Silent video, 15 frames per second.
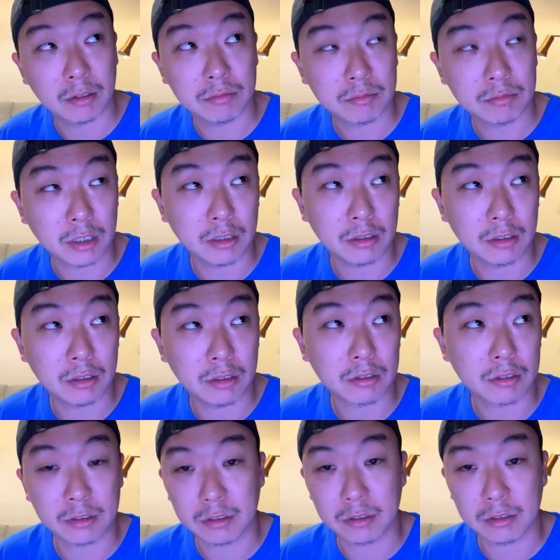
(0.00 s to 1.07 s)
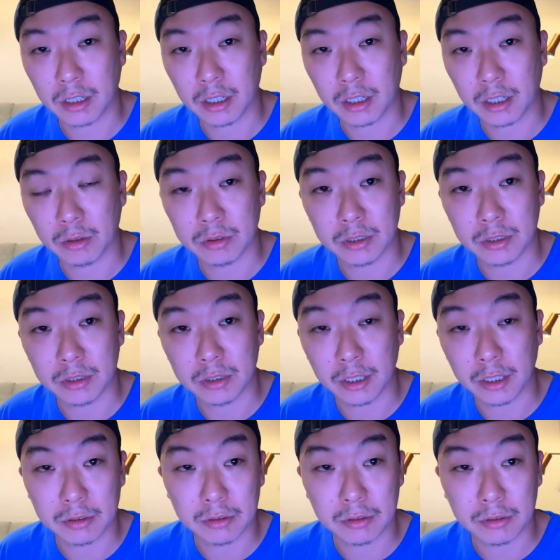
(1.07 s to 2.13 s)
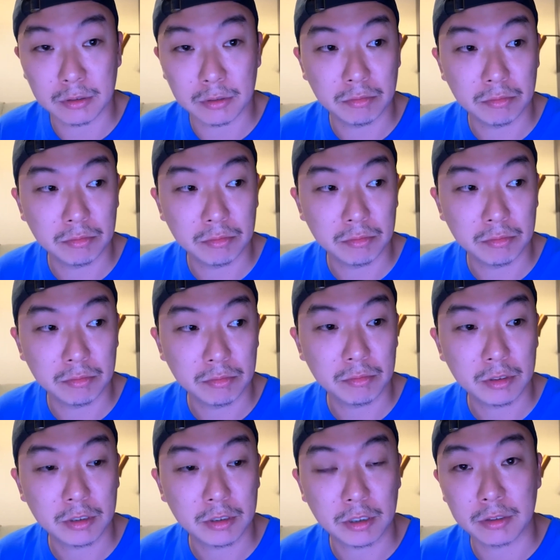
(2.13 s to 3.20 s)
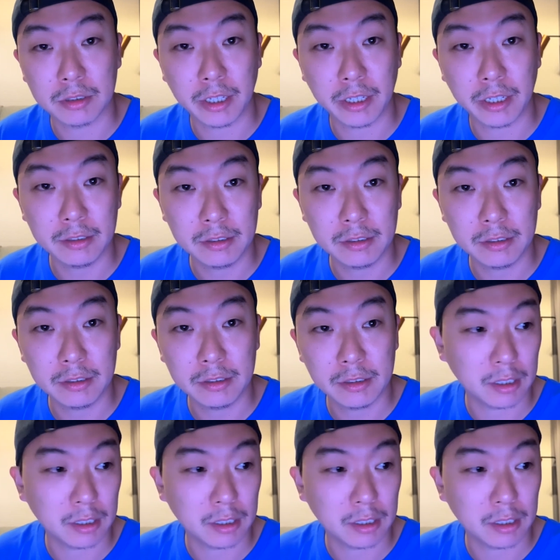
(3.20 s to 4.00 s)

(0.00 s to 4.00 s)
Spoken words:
because I was able to still taste.